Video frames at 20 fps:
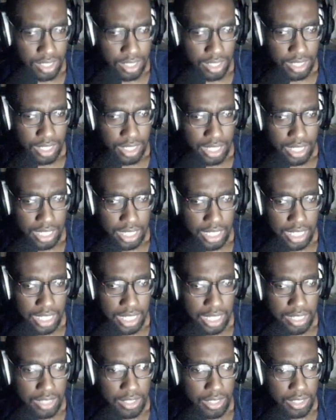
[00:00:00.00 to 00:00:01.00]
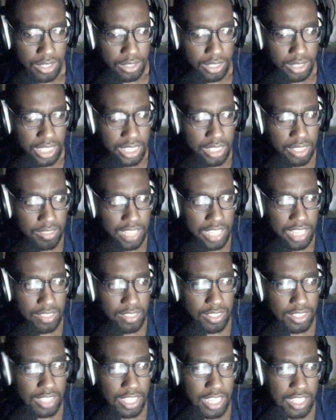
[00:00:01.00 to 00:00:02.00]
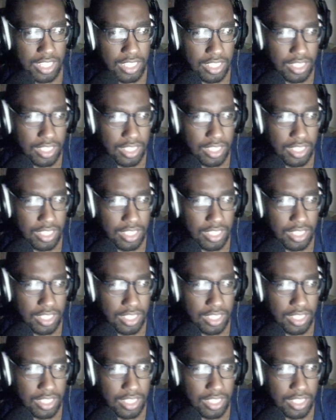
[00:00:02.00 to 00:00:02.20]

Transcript: In the end, Link takes the cake.